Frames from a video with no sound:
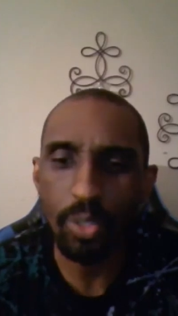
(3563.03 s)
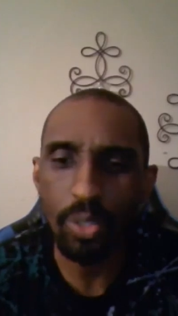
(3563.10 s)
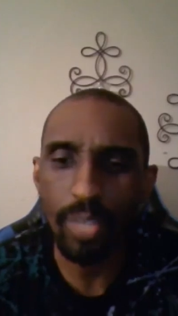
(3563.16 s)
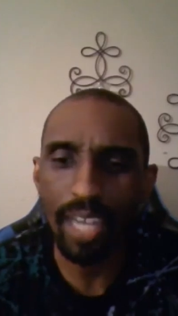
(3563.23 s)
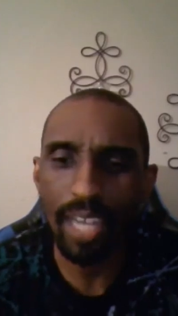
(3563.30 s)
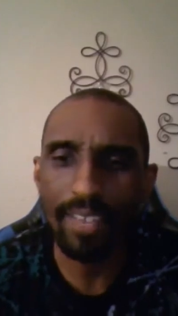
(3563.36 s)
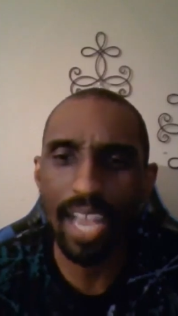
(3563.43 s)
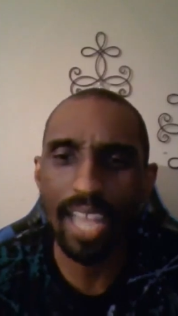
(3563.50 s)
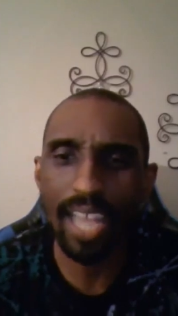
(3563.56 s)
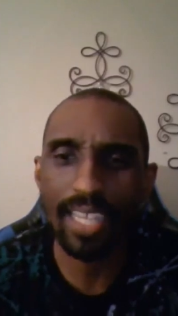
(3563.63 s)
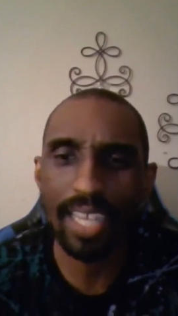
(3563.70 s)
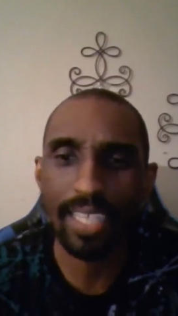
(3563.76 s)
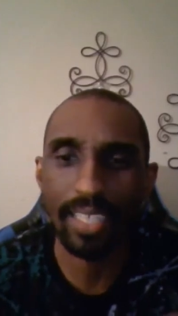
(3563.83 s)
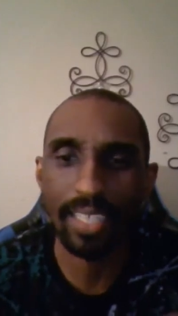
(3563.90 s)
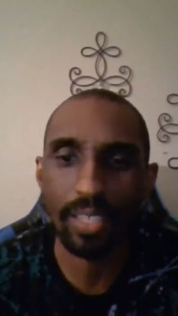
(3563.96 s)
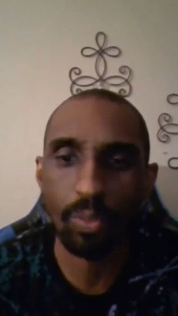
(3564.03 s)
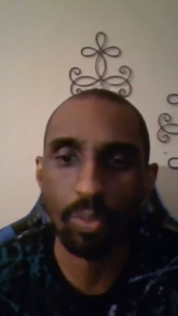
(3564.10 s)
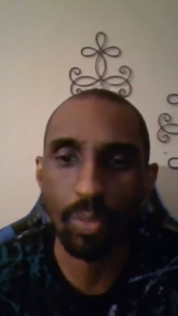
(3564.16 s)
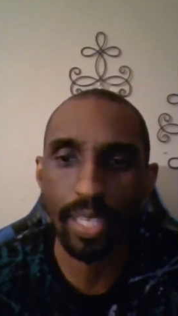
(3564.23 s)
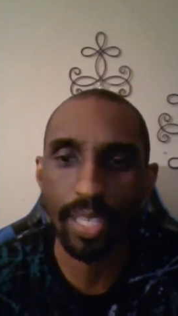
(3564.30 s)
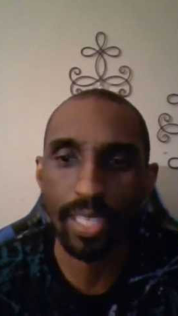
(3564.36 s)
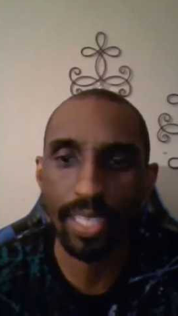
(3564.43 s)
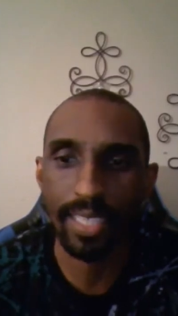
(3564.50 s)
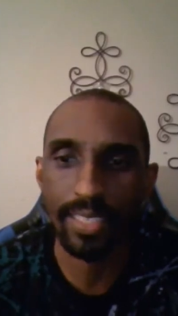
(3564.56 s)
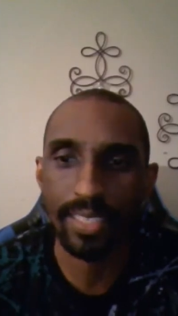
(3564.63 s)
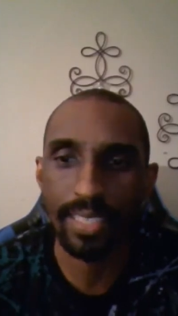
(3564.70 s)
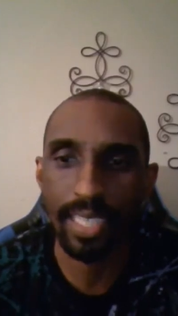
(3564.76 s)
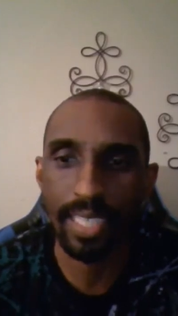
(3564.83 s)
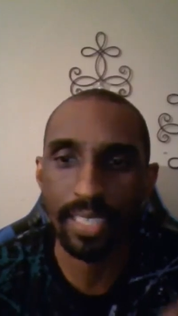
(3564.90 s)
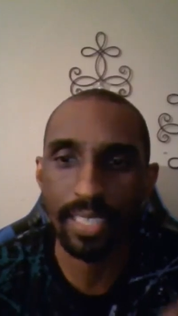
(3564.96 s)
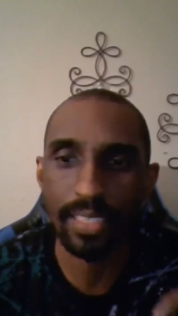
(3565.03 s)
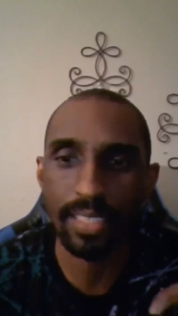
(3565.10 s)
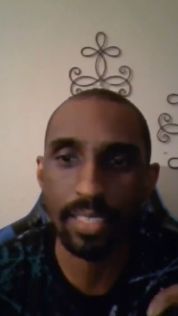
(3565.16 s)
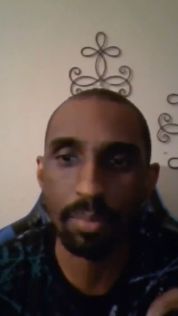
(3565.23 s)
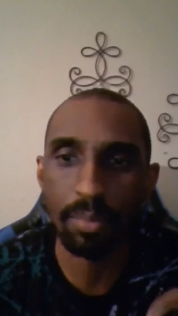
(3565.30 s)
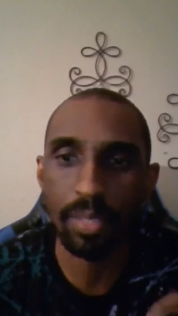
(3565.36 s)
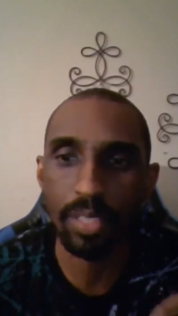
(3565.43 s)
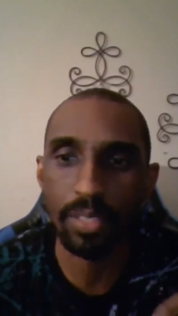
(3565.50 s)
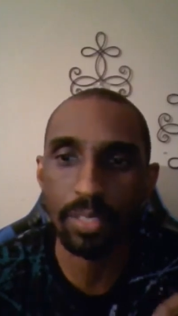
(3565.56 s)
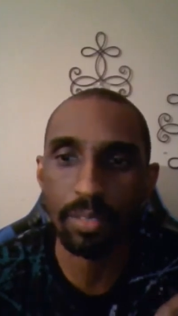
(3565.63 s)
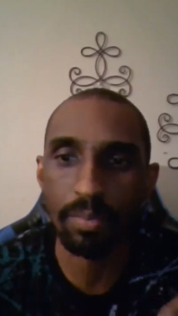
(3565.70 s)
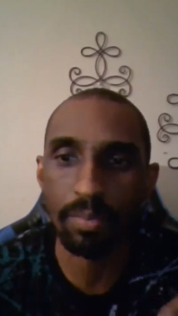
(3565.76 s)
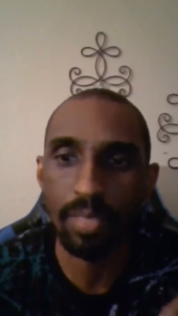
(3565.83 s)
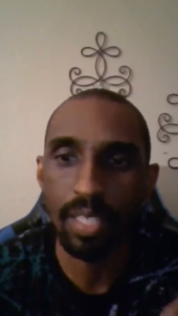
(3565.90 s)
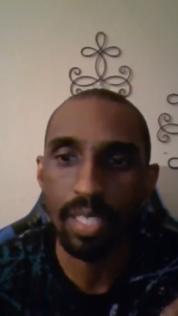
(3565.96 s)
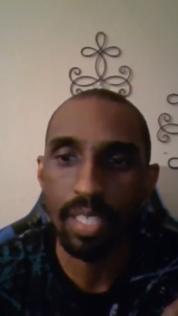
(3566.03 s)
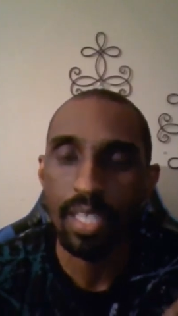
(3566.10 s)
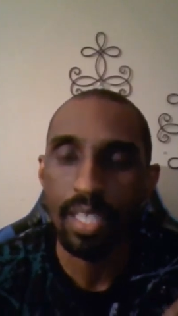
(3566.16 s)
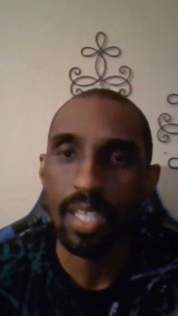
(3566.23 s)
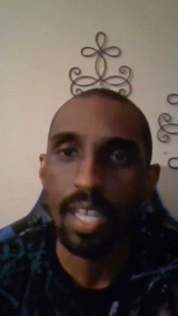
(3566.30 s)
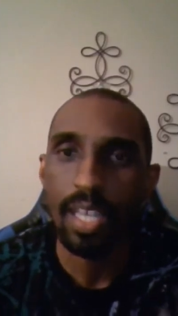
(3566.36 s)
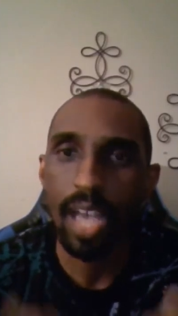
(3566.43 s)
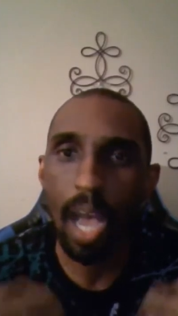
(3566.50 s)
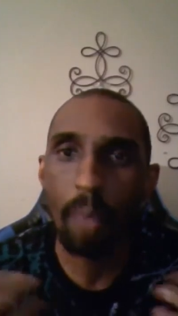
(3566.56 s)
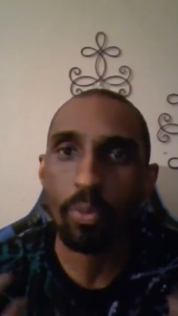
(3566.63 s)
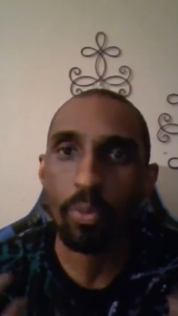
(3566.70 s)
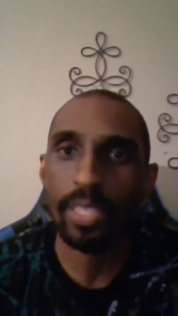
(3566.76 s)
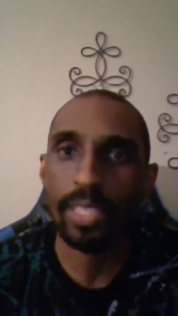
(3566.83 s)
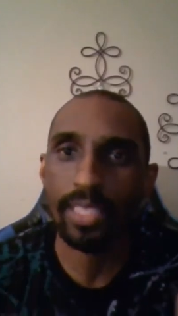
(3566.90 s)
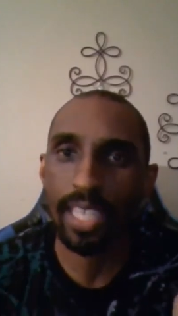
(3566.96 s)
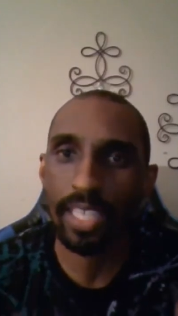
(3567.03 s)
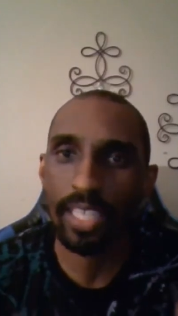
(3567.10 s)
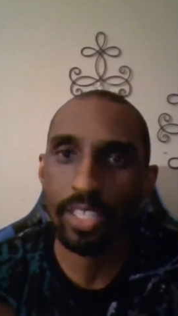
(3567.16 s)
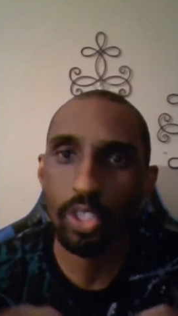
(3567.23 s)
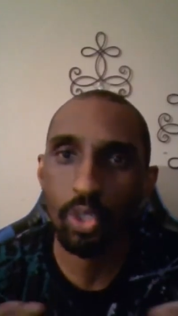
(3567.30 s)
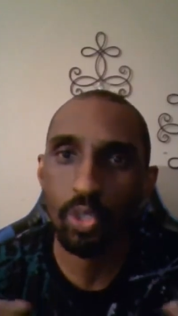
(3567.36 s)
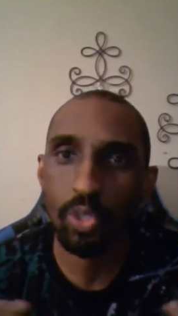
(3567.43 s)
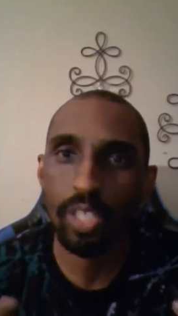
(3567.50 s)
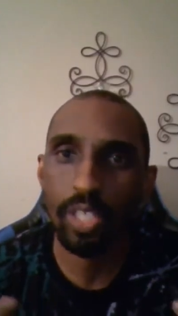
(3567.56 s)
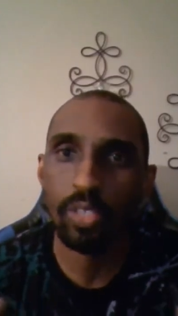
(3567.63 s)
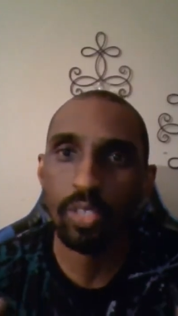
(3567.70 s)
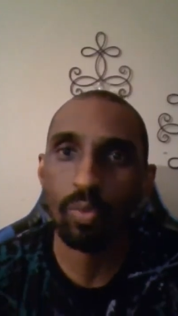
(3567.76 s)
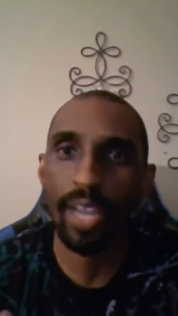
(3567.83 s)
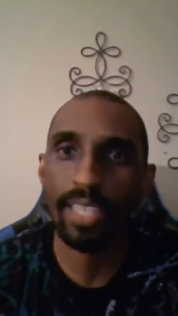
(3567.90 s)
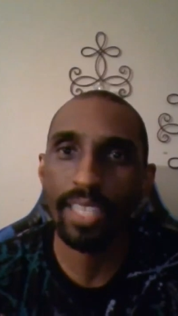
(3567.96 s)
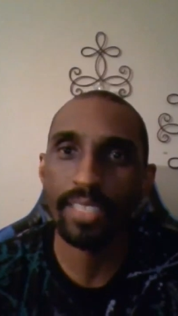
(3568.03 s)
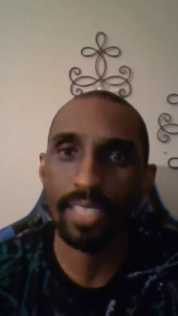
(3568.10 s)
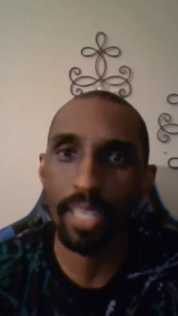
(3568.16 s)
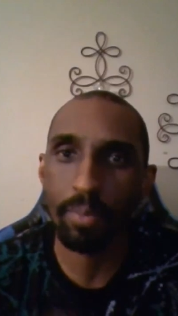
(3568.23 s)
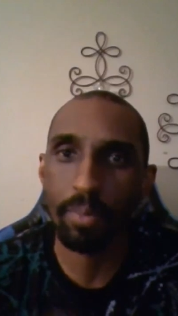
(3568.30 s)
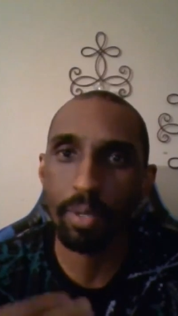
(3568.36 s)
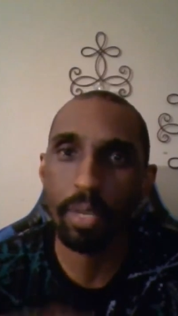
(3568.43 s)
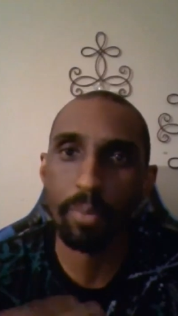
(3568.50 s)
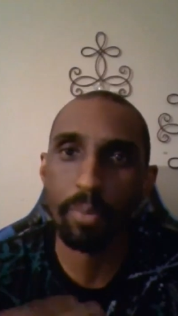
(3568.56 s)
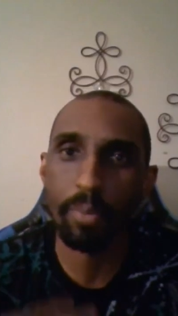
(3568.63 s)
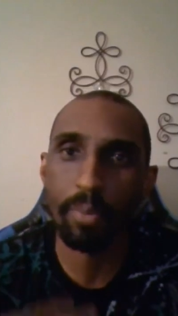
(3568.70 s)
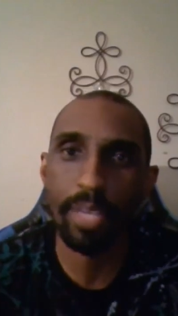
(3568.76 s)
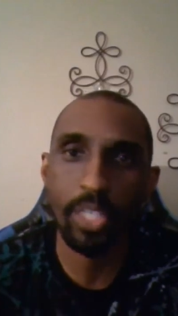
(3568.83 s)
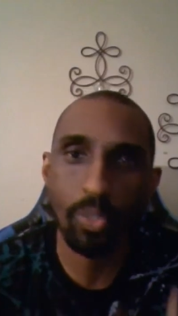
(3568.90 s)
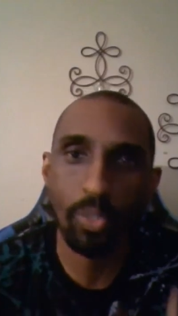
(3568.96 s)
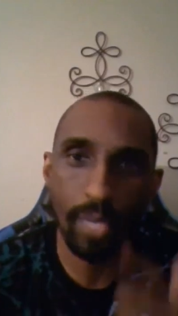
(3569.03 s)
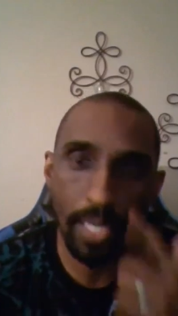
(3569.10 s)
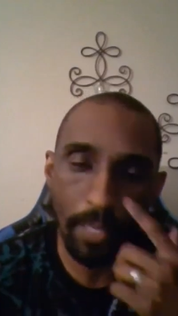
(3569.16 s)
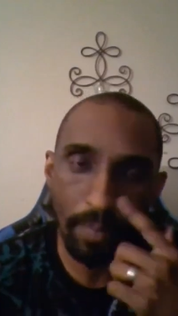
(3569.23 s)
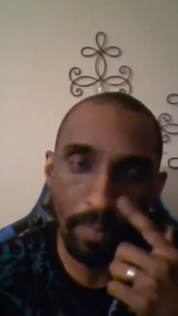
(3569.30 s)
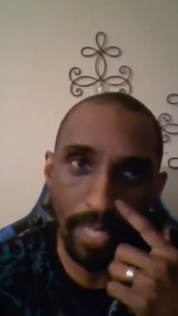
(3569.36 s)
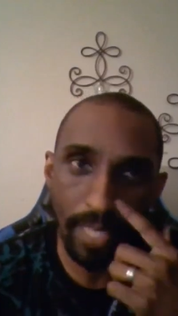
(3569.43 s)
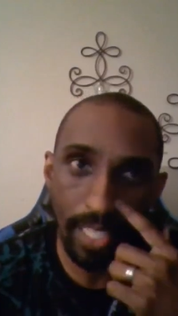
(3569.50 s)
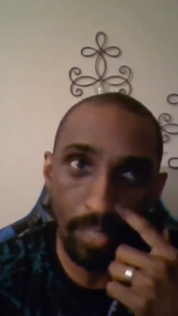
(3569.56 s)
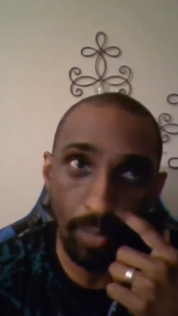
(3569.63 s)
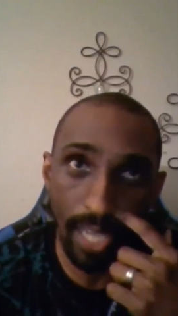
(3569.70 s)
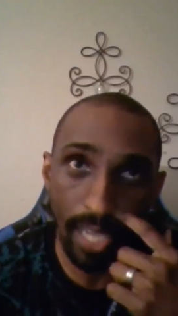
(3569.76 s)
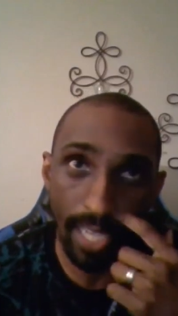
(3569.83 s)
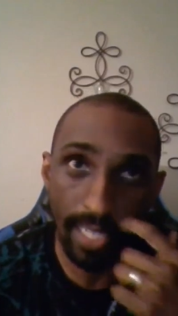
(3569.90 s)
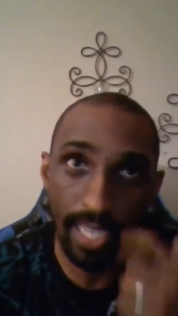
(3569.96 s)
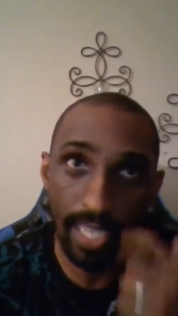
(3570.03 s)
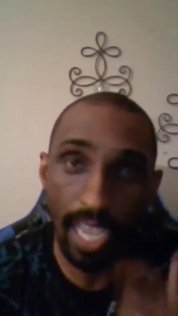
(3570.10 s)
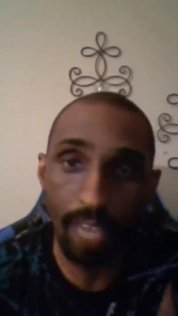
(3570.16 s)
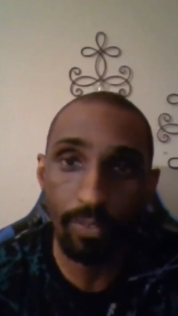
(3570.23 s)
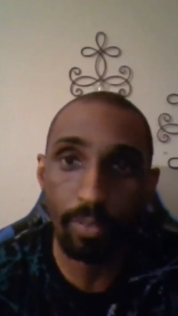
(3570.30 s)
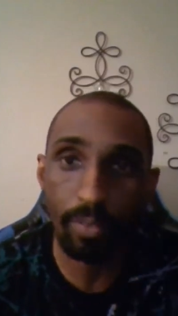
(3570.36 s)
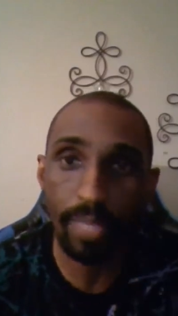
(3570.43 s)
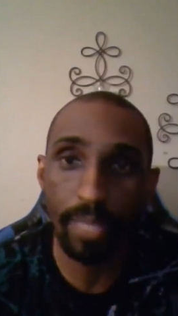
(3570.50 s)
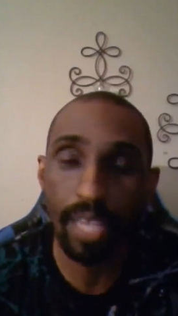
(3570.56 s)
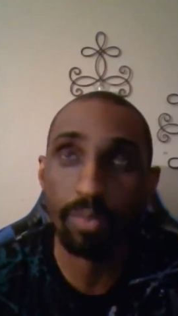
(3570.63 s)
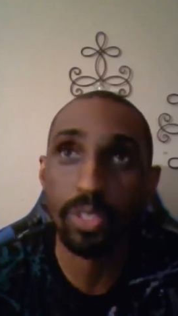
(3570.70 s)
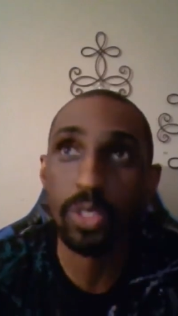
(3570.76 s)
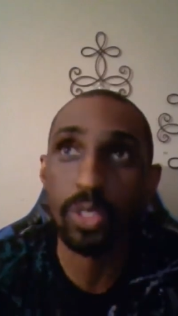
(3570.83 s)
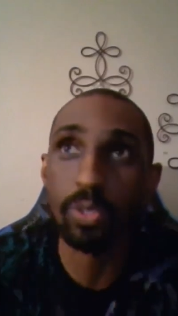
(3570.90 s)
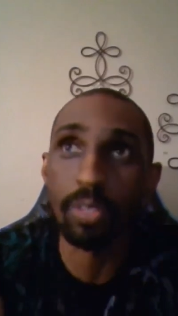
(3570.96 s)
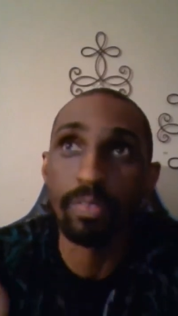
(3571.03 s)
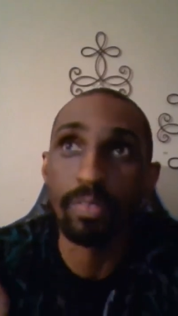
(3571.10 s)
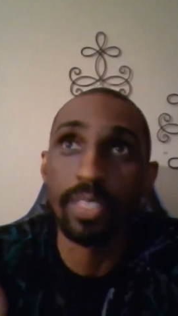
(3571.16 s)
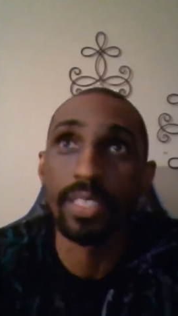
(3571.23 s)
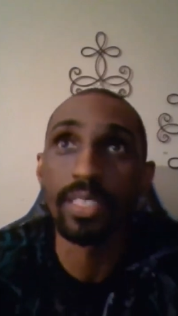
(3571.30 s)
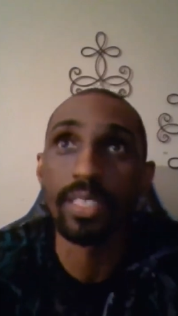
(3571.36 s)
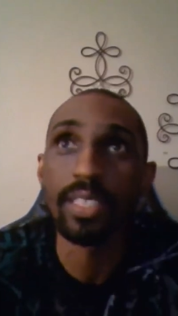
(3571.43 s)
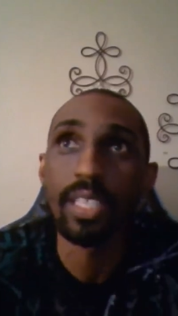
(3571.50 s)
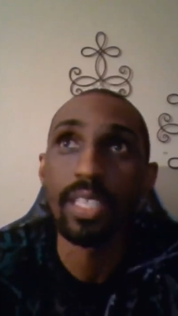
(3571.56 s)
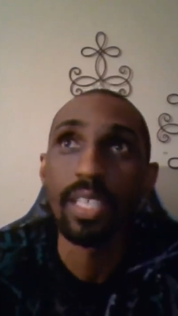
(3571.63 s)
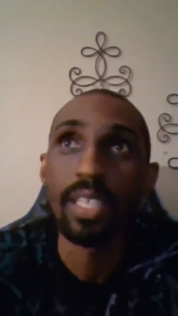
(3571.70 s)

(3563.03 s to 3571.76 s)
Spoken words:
you kind of highlighted the way that aesthetics and symbolism operate to kind of construct whiteness and perpetuate it. And what I got from that was sort of this